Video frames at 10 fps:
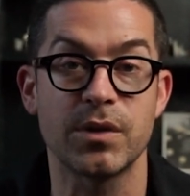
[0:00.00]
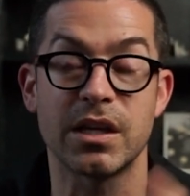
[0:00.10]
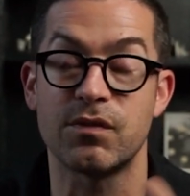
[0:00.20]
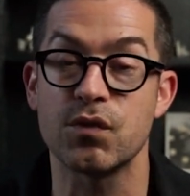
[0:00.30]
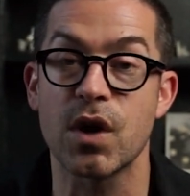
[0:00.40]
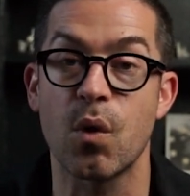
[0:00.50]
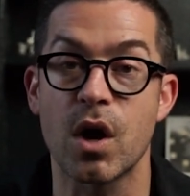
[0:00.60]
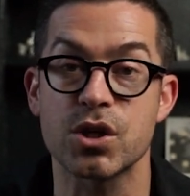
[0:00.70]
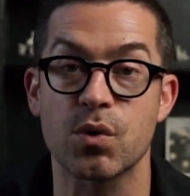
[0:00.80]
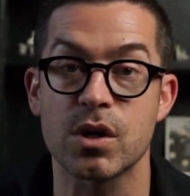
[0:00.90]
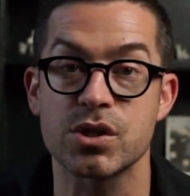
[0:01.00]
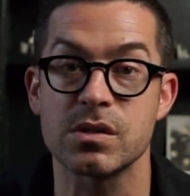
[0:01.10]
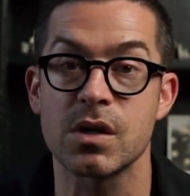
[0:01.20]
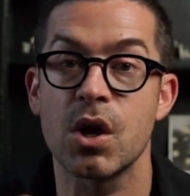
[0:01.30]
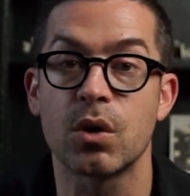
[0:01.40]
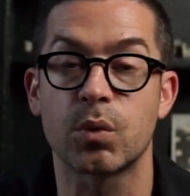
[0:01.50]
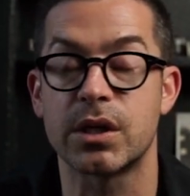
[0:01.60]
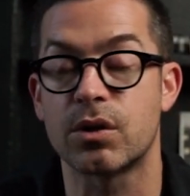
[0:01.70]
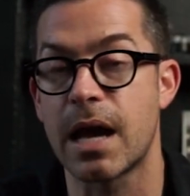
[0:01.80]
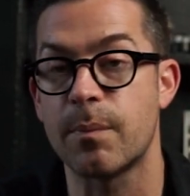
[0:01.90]
And if you've got watch questions, we're
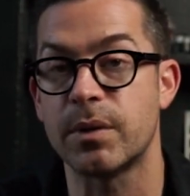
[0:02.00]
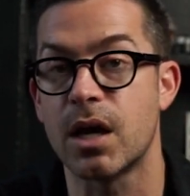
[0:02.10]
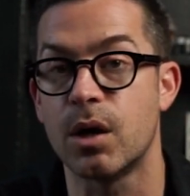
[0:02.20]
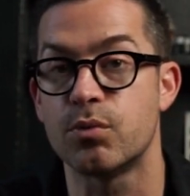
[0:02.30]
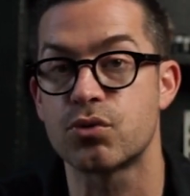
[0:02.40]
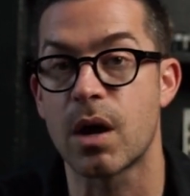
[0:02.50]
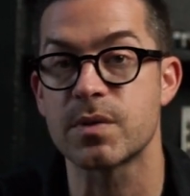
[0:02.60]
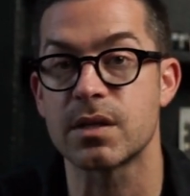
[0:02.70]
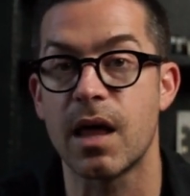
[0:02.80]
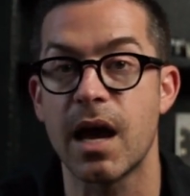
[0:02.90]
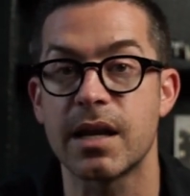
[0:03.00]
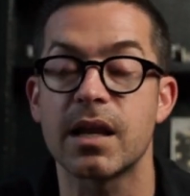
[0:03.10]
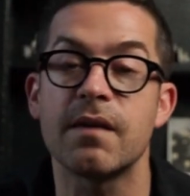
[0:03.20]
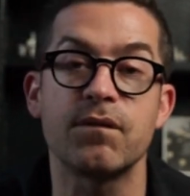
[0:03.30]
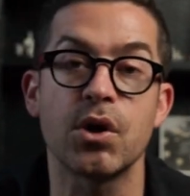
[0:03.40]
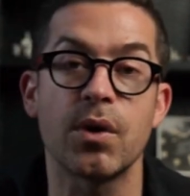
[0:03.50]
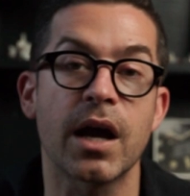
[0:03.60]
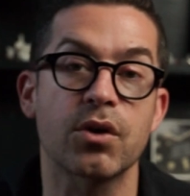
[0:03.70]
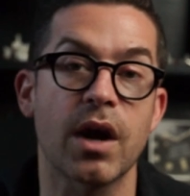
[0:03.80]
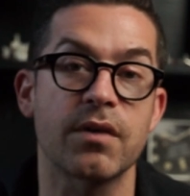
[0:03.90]
here and happy to help. Drop us a line at
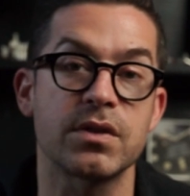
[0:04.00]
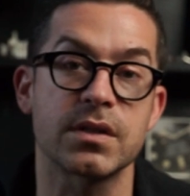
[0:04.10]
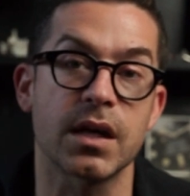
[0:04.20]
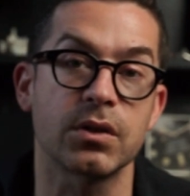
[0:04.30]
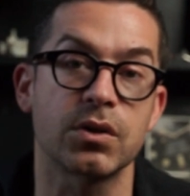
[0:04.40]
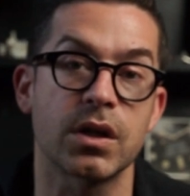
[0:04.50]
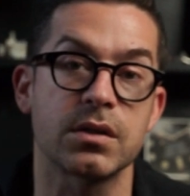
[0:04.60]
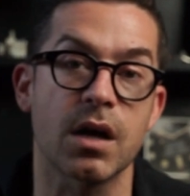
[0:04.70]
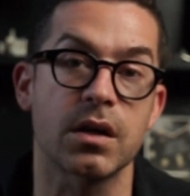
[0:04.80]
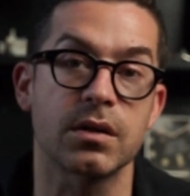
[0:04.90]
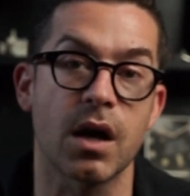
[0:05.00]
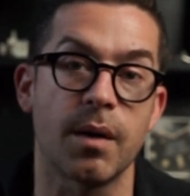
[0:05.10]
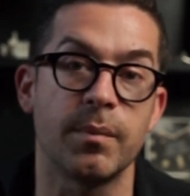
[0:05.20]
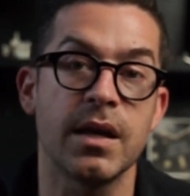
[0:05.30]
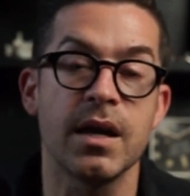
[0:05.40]
info@craftandtailored.com.